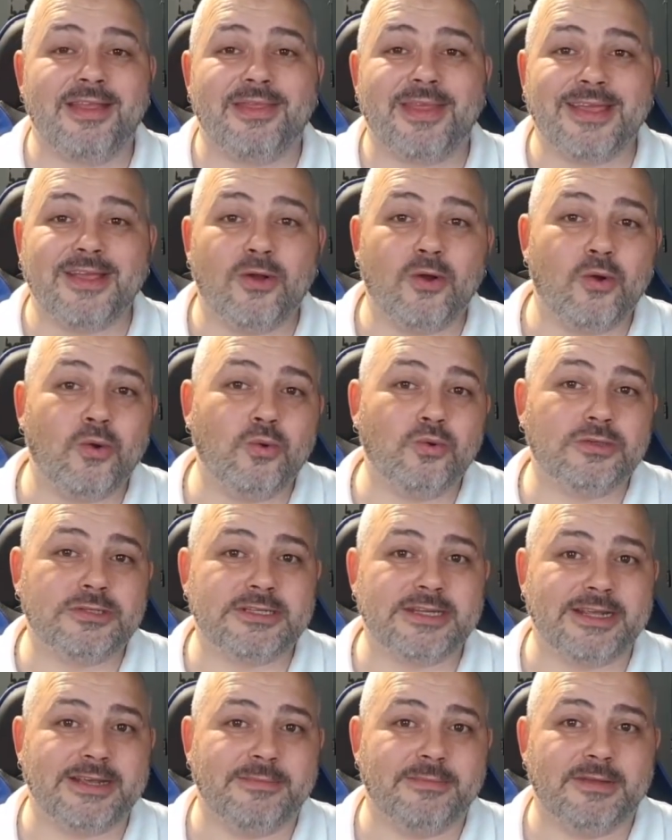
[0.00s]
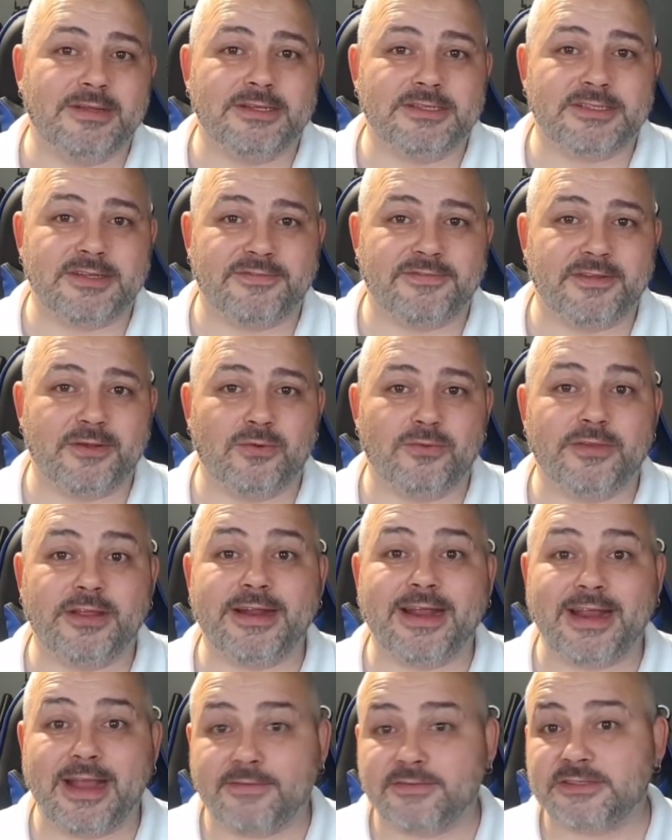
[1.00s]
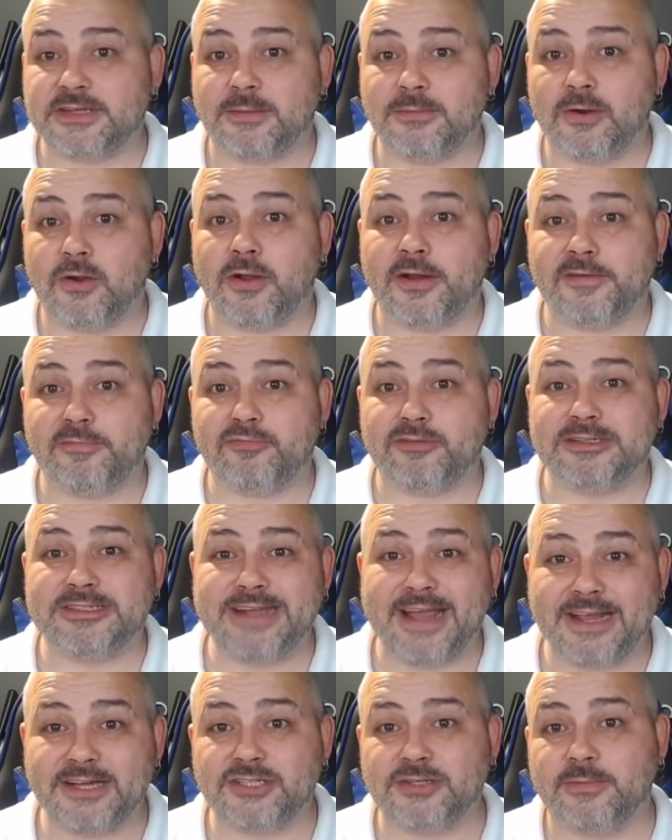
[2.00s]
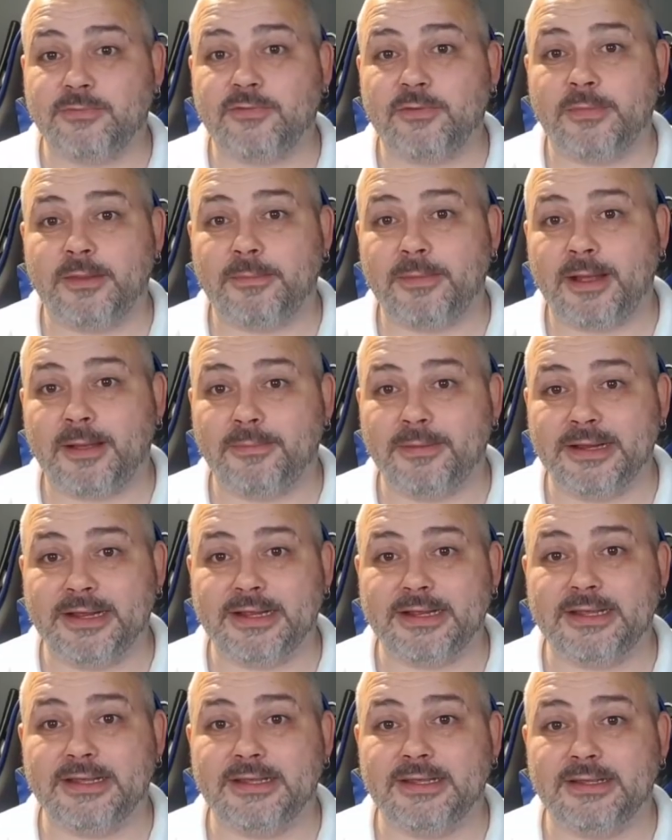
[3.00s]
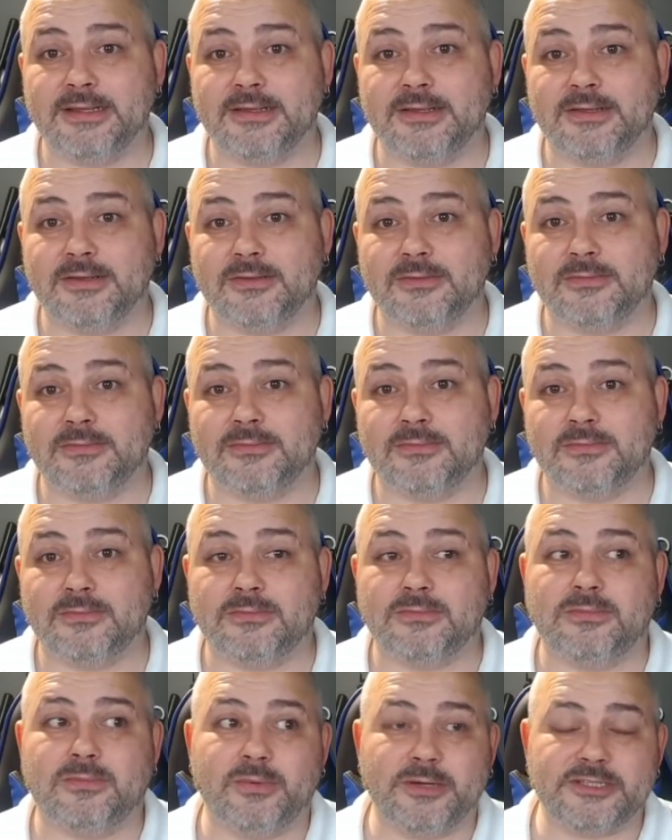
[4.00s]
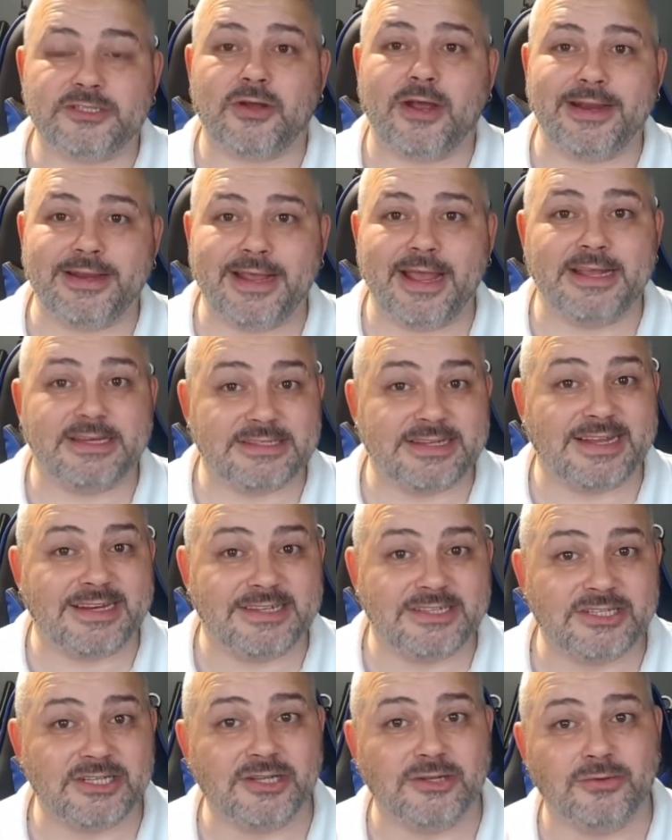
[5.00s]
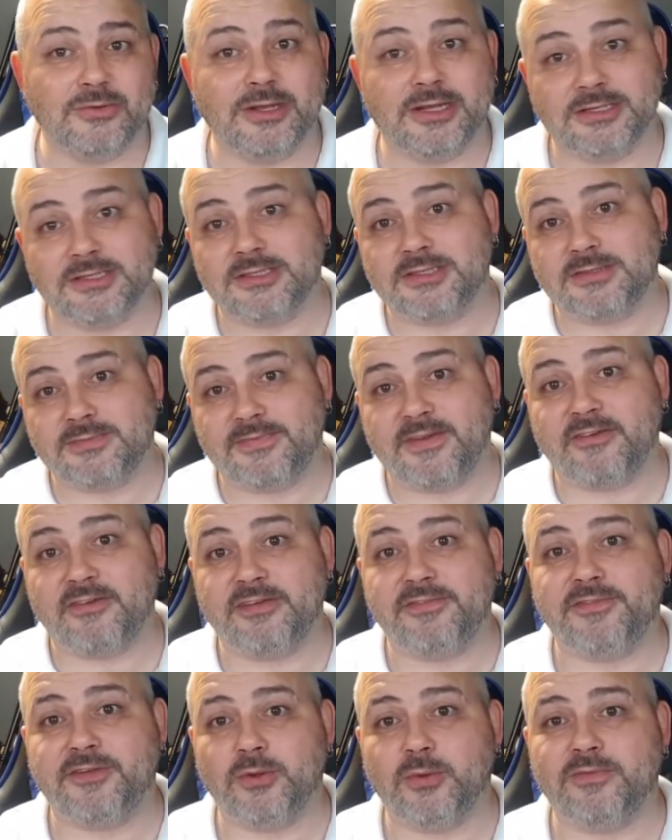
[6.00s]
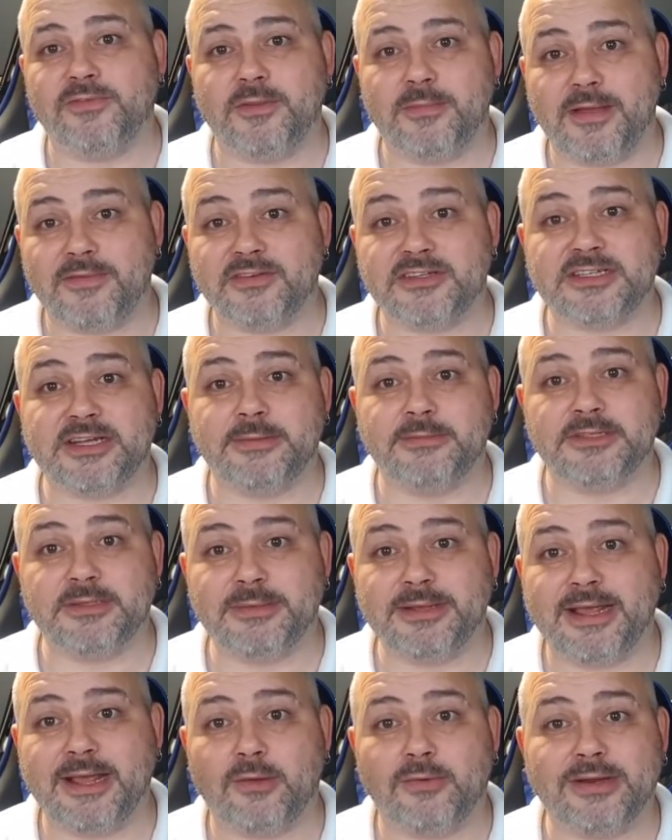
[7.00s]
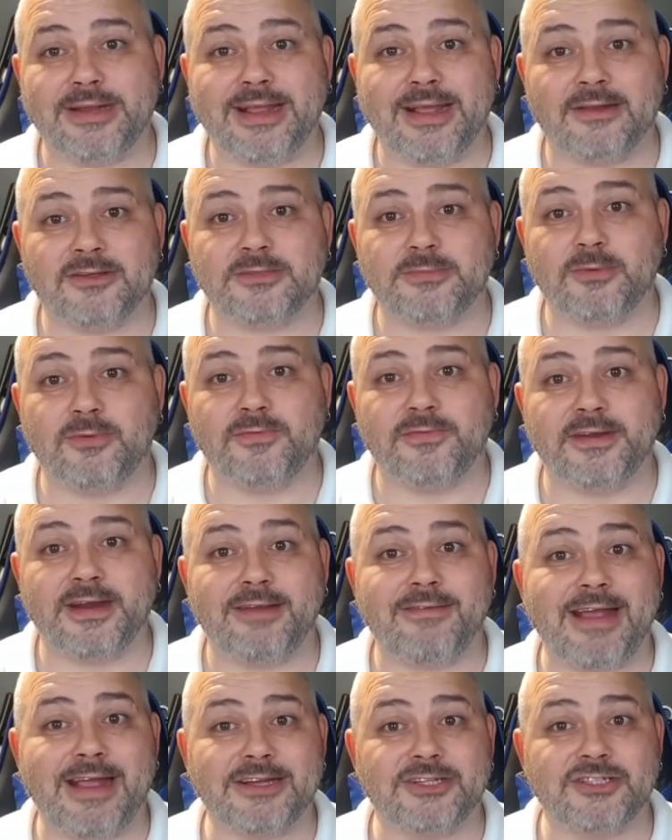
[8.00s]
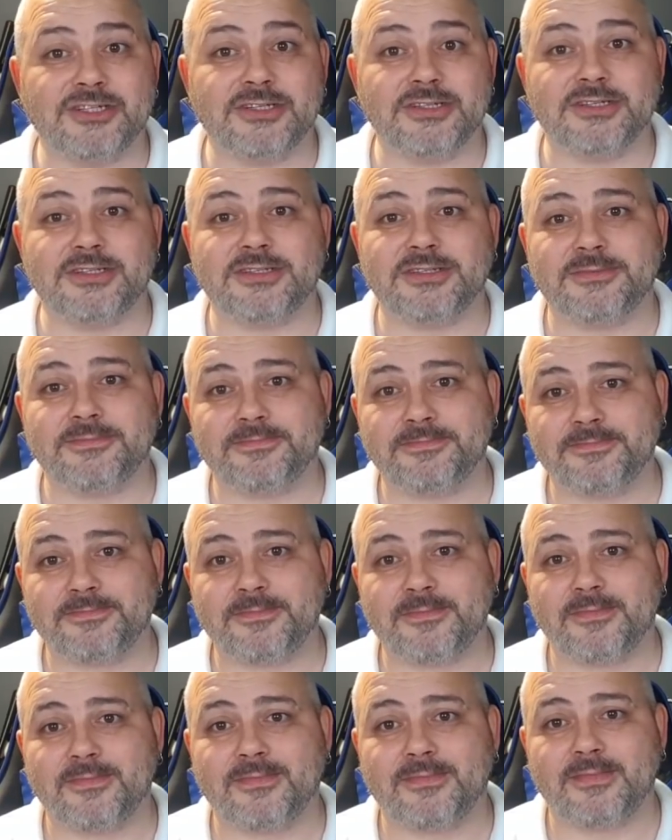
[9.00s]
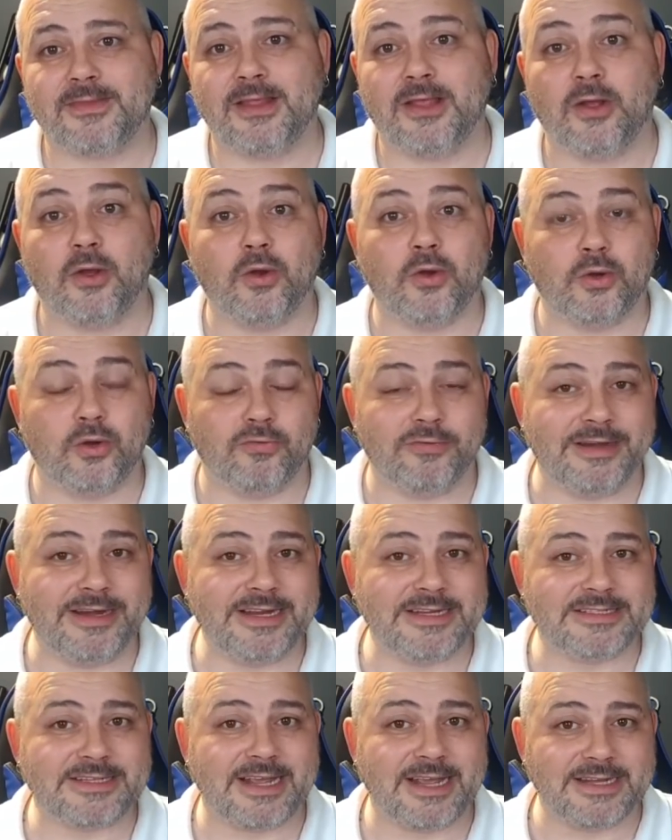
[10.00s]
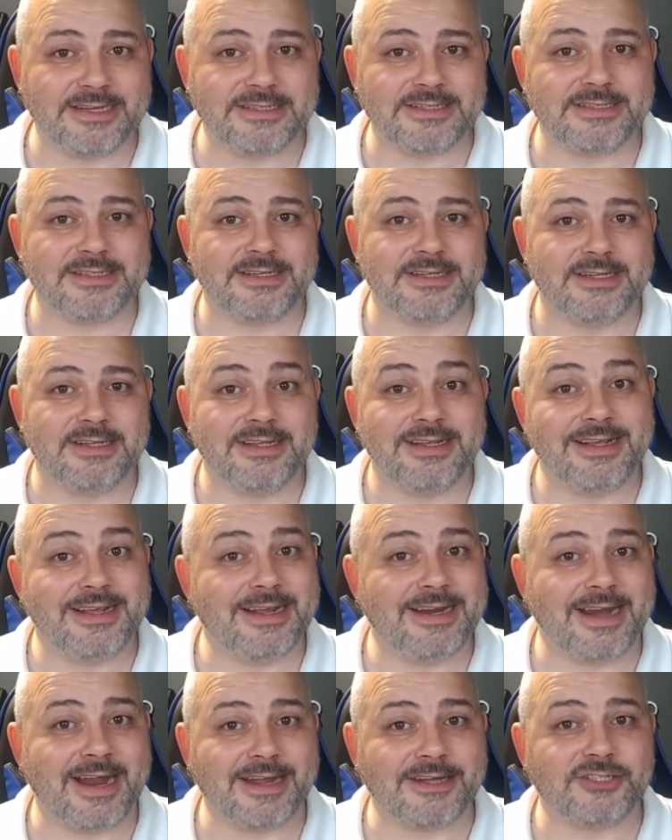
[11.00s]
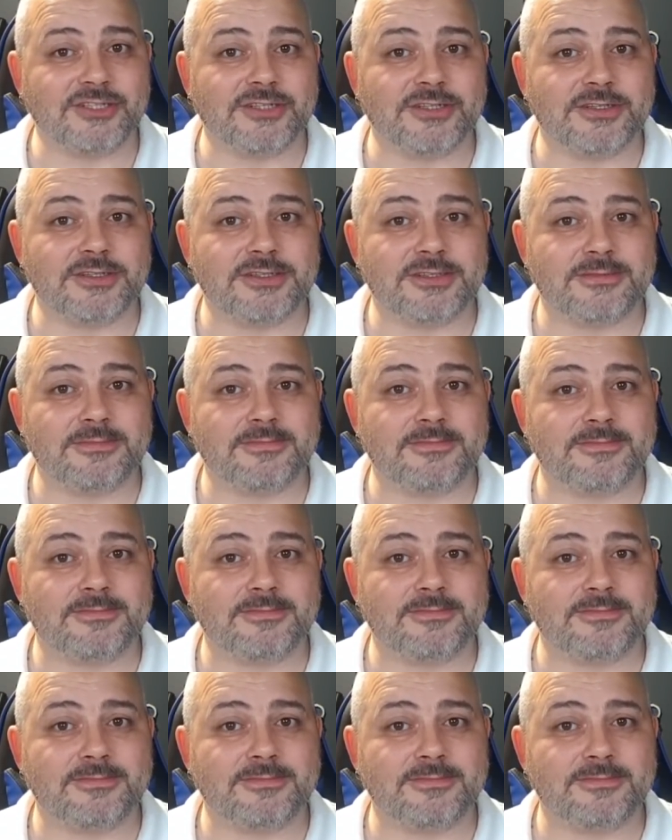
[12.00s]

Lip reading: They all seem to feel that they have some kind of protection from the public, which I guess they do, as very few of them ever seem to be held accountable for their actions, or in this case, inactions.